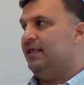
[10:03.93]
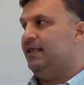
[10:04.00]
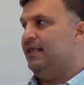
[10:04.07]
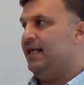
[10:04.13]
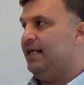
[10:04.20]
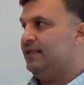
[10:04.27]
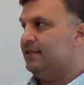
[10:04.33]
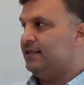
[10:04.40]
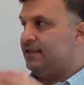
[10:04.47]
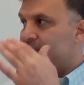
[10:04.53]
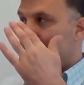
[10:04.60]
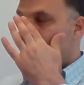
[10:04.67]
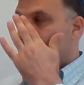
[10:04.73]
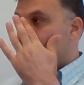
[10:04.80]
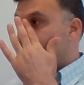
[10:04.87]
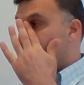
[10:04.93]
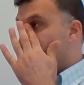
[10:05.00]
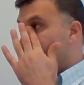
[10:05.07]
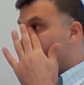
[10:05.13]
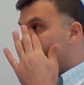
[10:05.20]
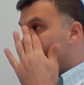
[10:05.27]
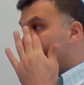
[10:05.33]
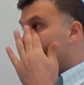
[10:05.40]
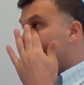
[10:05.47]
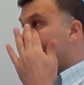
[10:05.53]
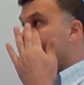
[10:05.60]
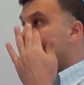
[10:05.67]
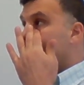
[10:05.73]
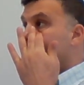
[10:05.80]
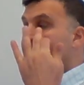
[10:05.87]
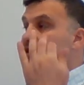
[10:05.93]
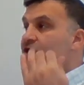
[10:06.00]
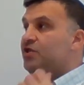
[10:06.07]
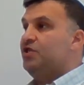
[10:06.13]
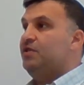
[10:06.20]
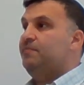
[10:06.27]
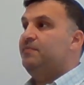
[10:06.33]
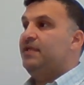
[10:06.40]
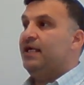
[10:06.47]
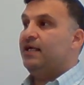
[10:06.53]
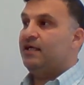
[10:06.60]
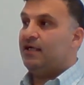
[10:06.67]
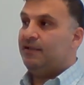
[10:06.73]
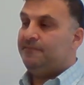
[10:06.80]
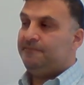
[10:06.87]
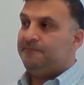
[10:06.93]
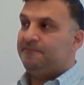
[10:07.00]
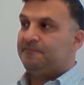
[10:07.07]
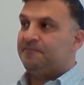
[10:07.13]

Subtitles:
Enhanced Entity Relationship Diagram.